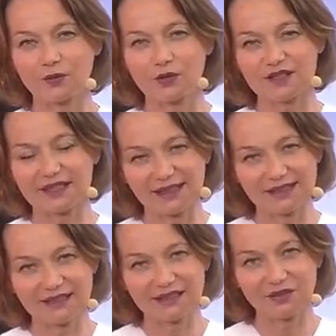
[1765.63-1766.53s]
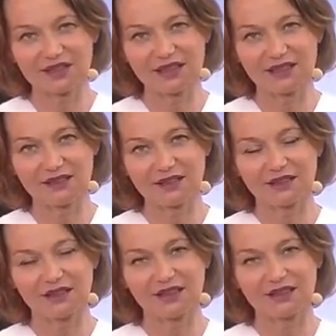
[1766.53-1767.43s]
for sensitive skin,
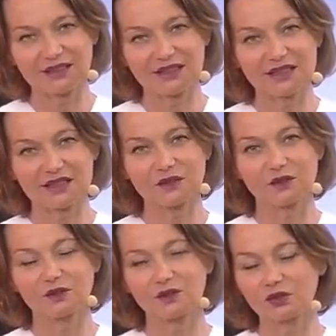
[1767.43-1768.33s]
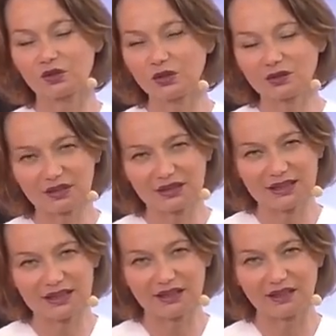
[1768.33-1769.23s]
it is
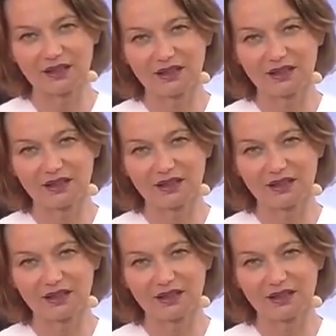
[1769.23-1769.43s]
totally